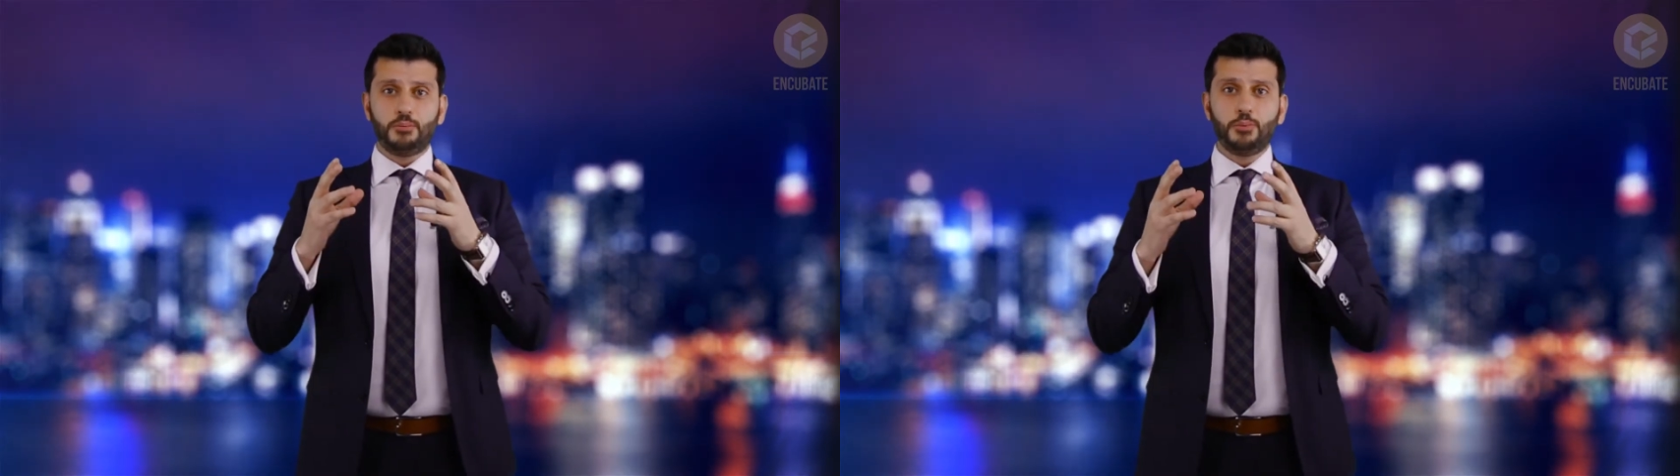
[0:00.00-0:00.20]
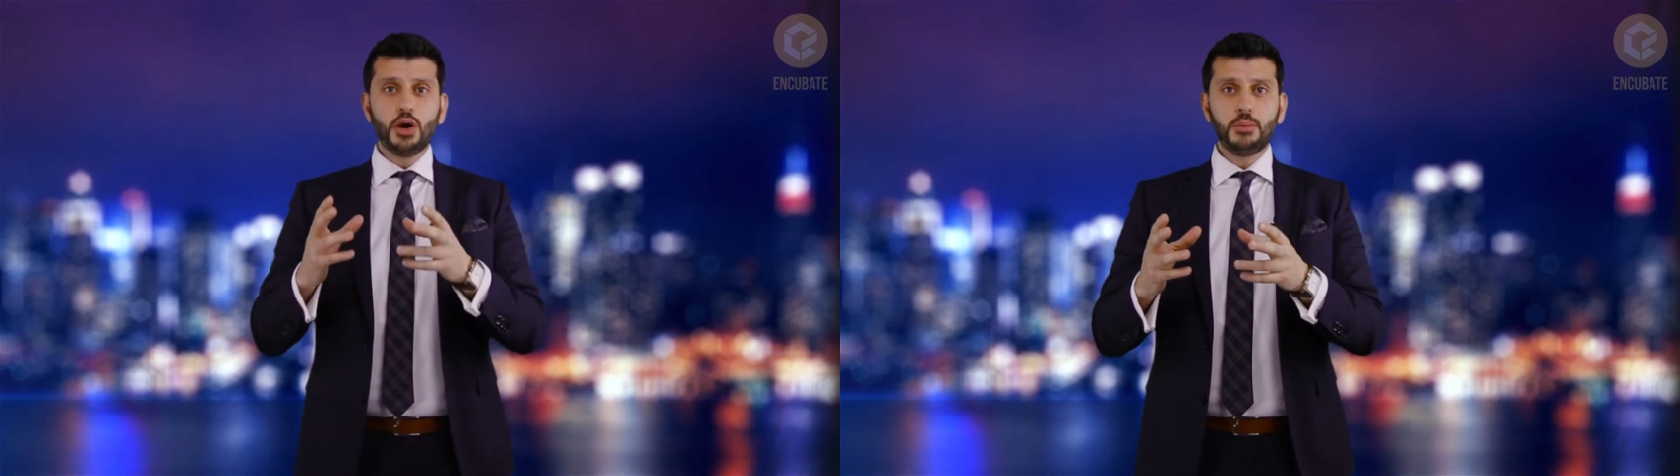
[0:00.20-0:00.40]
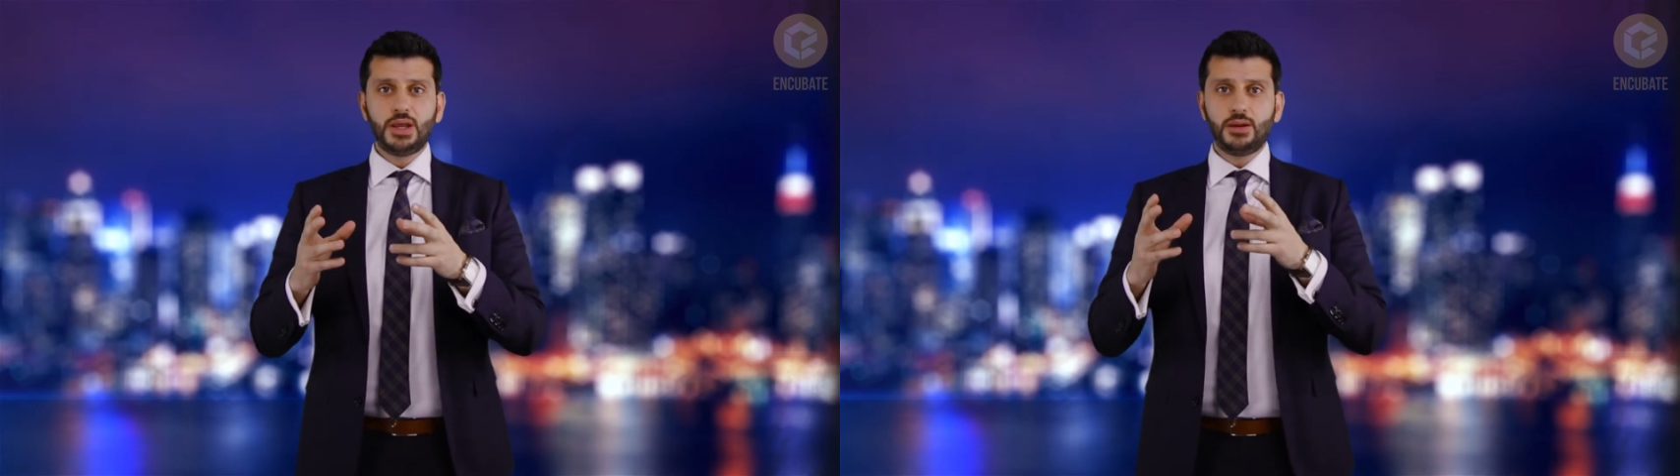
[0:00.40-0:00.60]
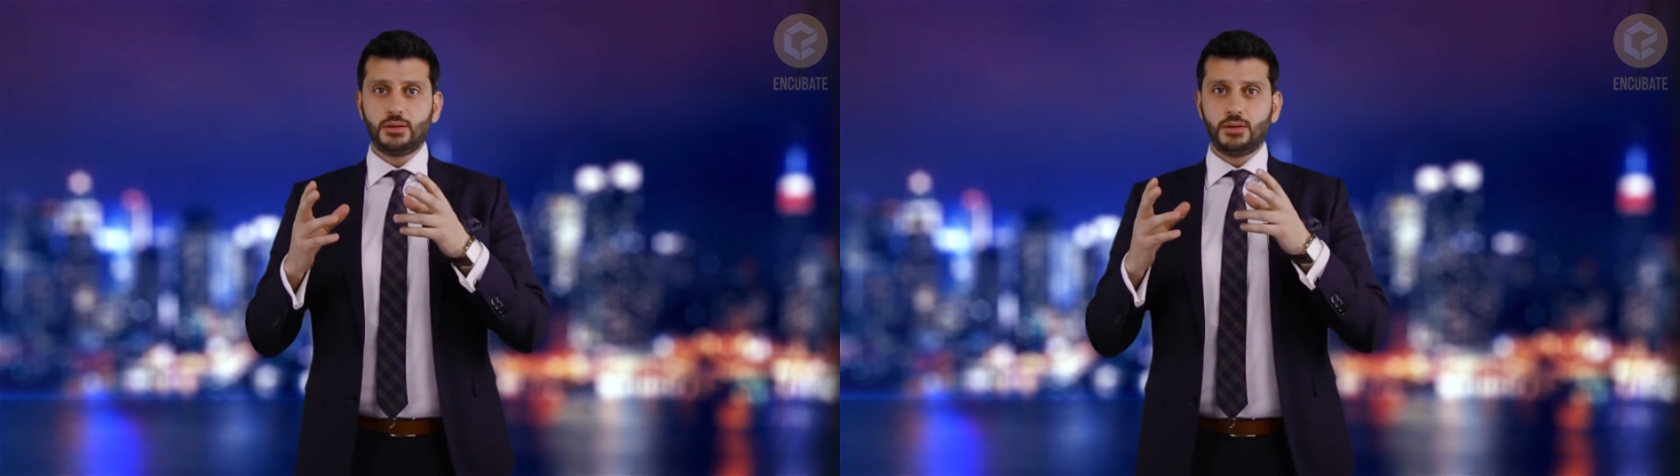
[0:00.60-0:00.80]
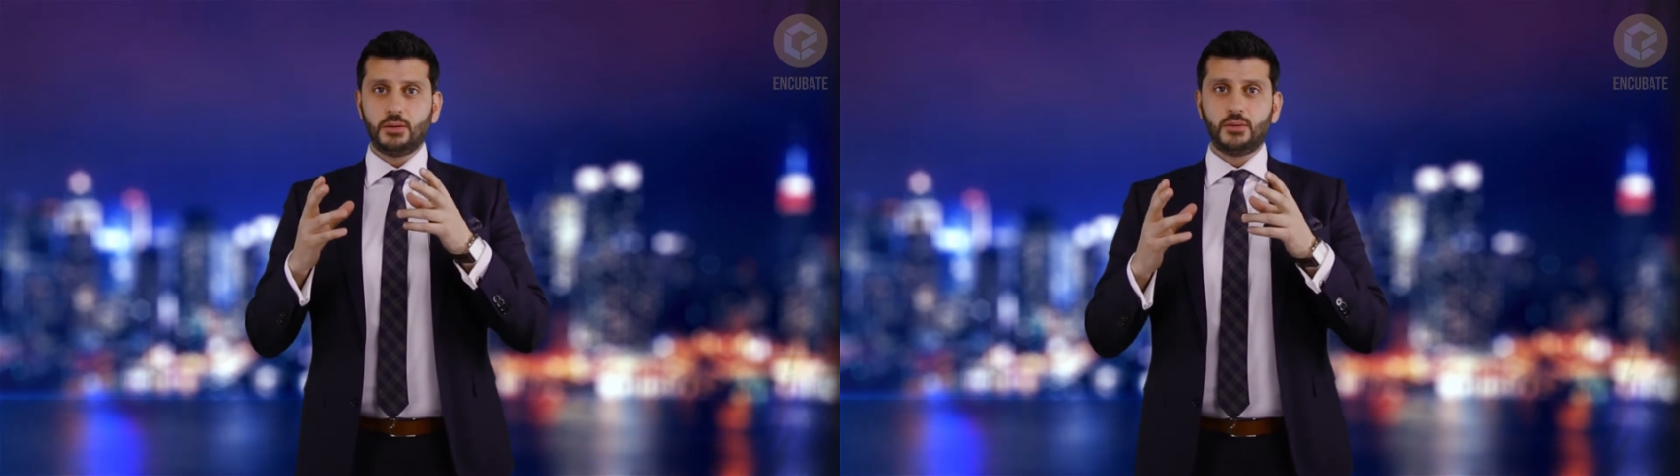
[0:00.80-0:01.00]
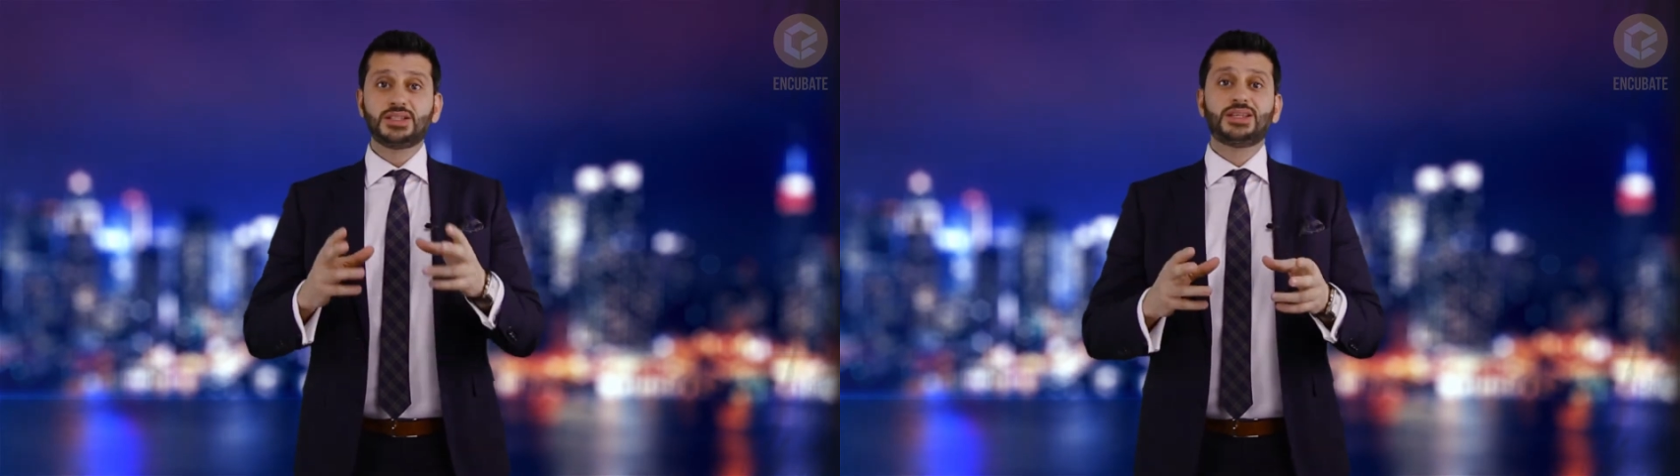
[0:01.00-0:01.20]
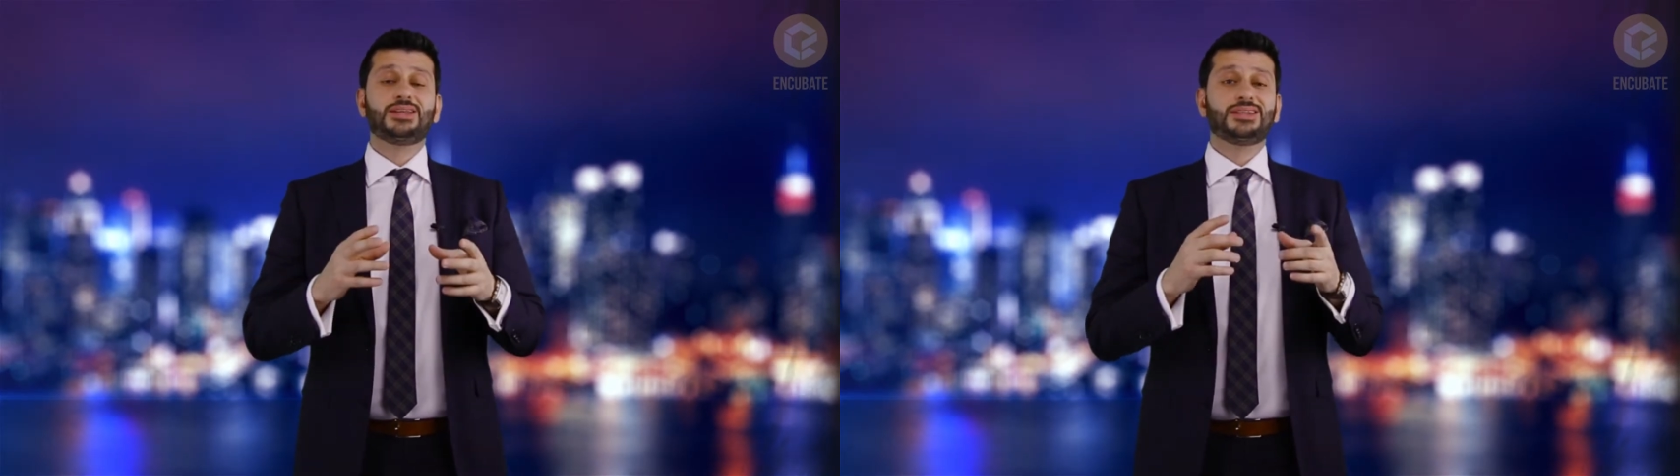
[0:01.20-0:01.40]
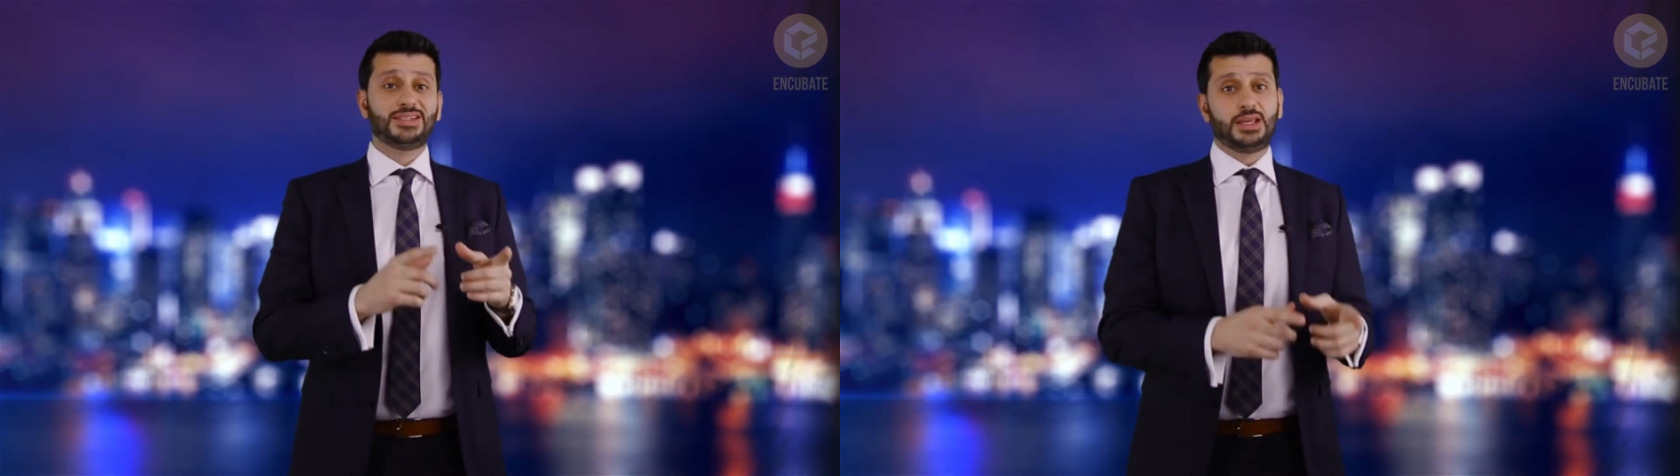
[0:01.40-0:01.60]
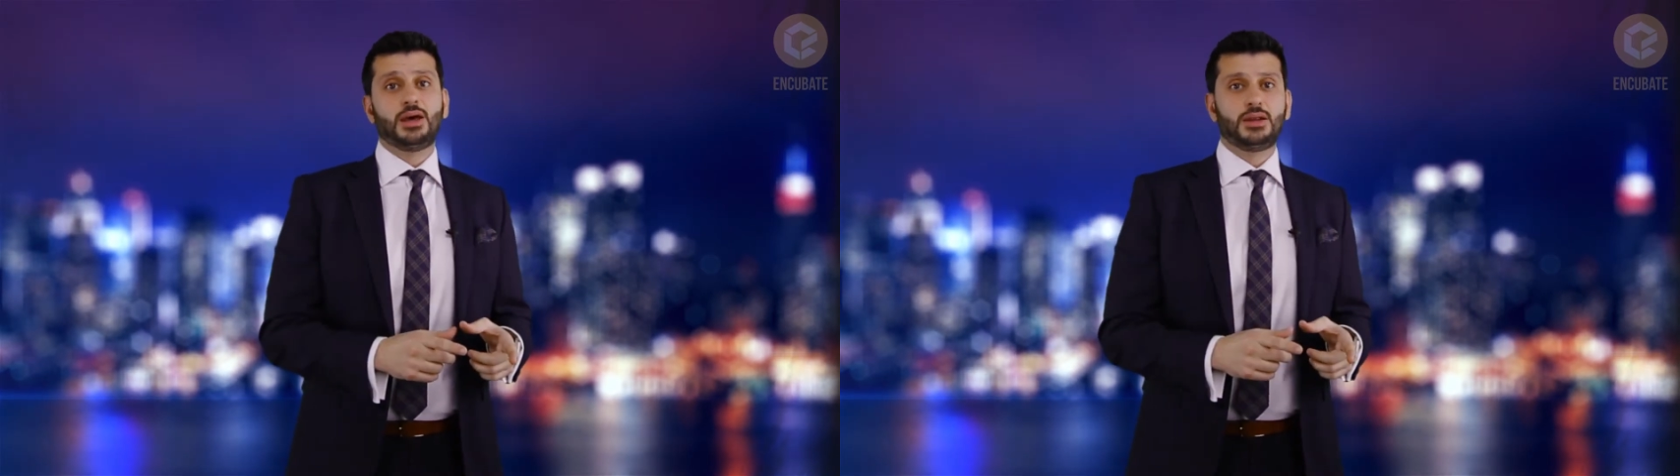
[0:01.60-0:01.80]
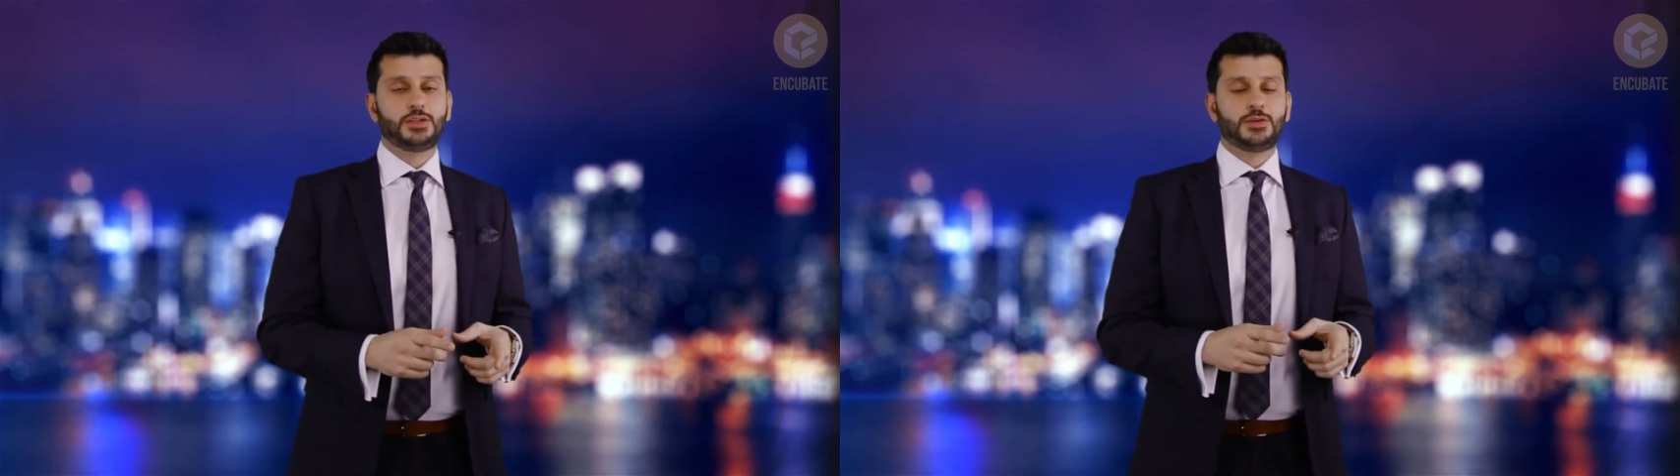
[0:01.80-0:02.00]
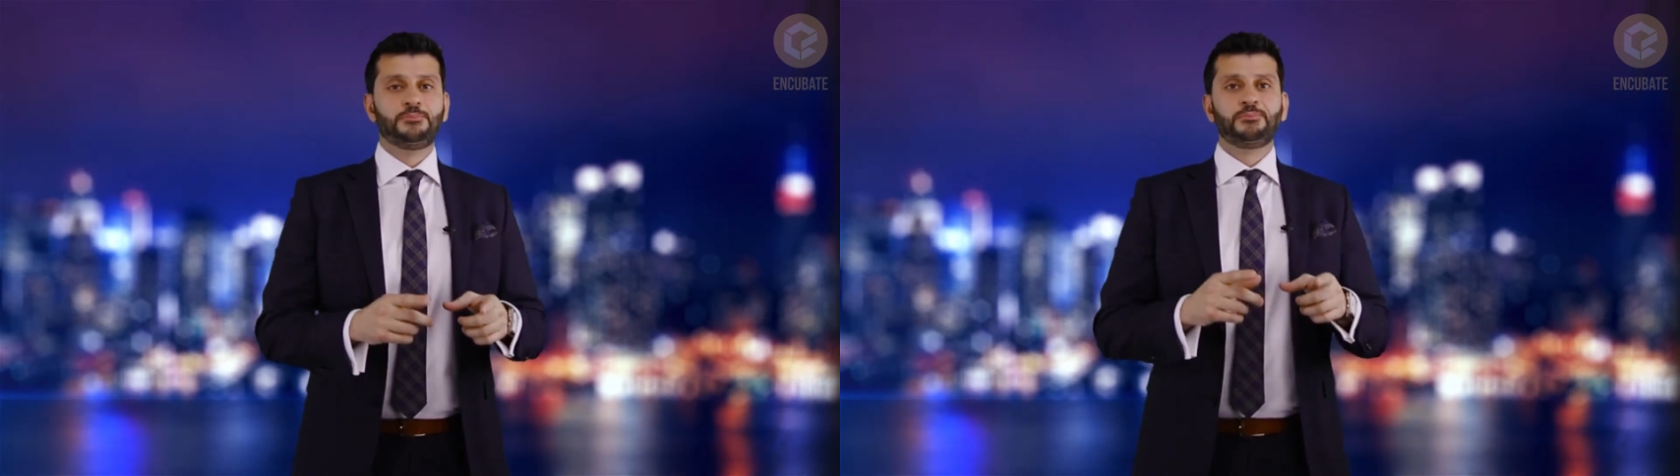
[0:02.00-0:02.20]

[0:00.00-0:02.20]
permanent resident status